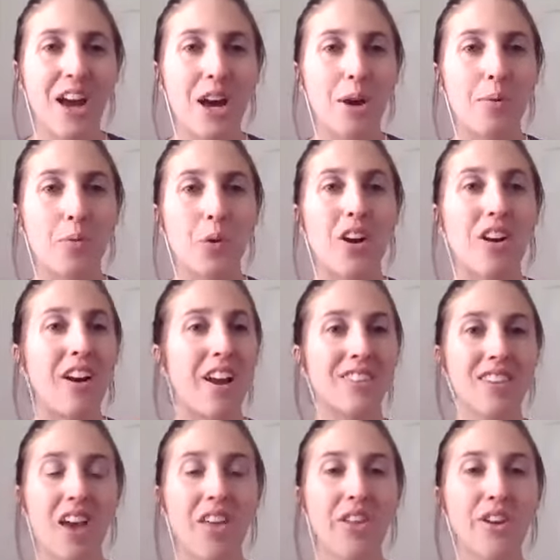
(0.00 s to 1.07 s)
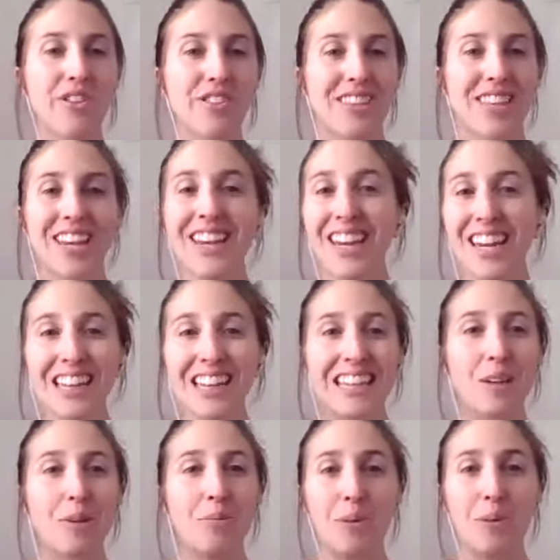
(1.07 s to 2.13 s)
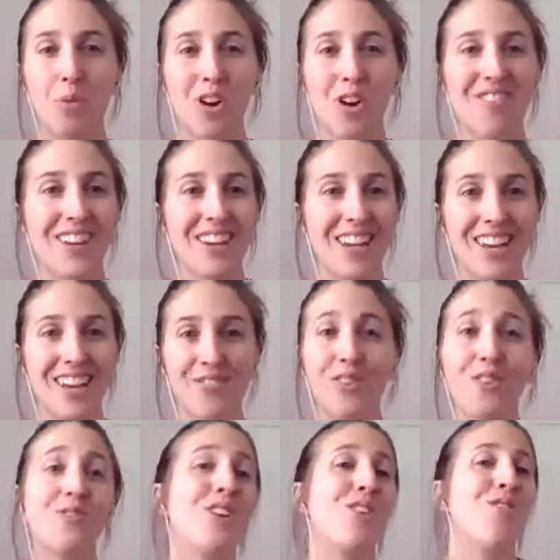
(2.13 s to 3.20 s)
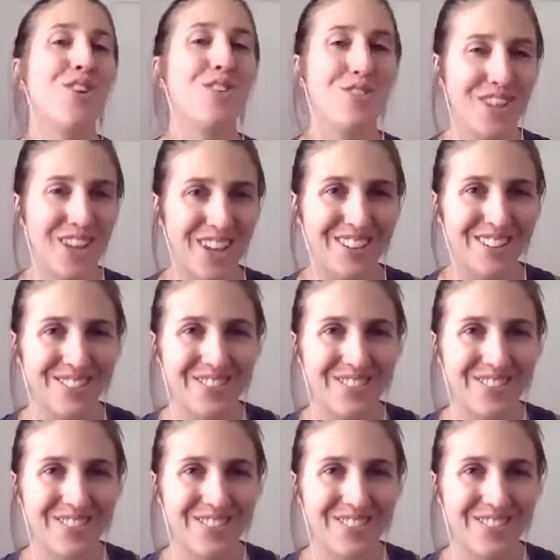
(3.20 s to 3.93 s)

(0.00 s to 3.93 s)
Um, whereas others, they need a little bit more of an 50 50,